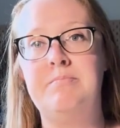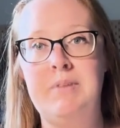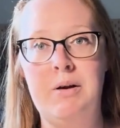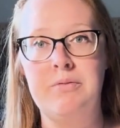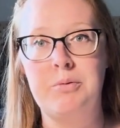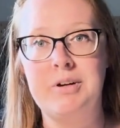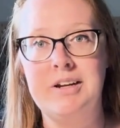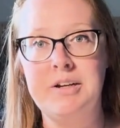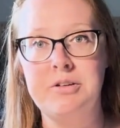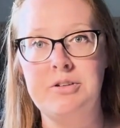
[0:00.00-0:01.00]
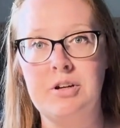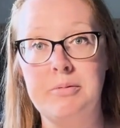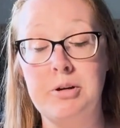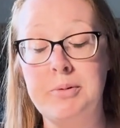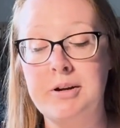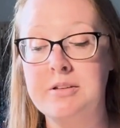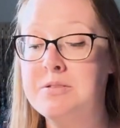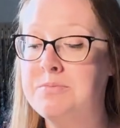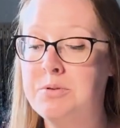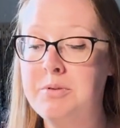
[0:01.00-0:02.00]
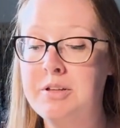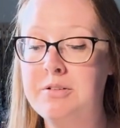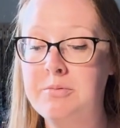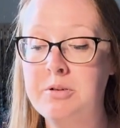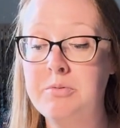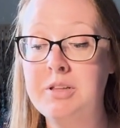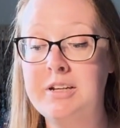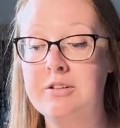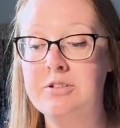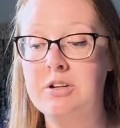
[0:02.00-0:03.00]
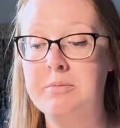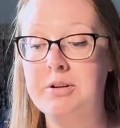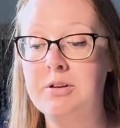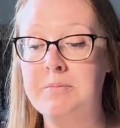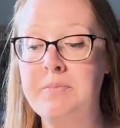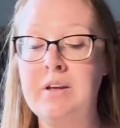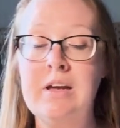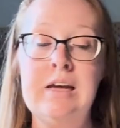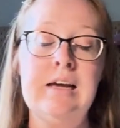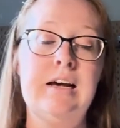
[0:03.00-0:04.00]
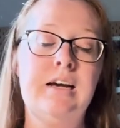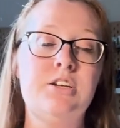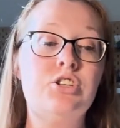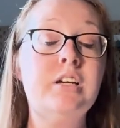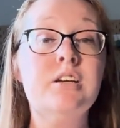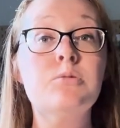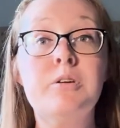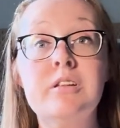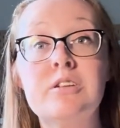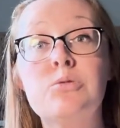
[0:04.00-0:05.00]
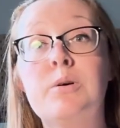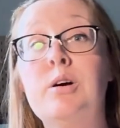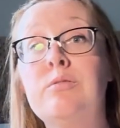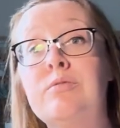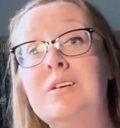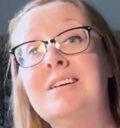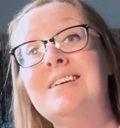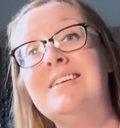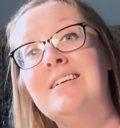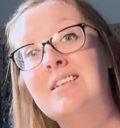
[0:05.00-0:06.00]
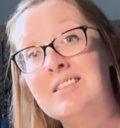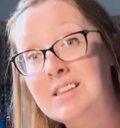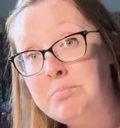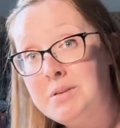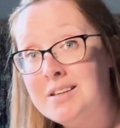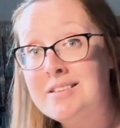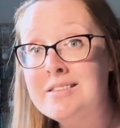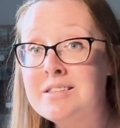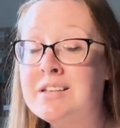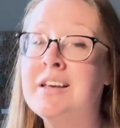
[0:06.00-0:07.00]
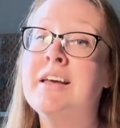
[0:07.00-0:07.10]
However, we're not here to talk about her parents. We're really here to talk about her. She is one of the 12 Olympians,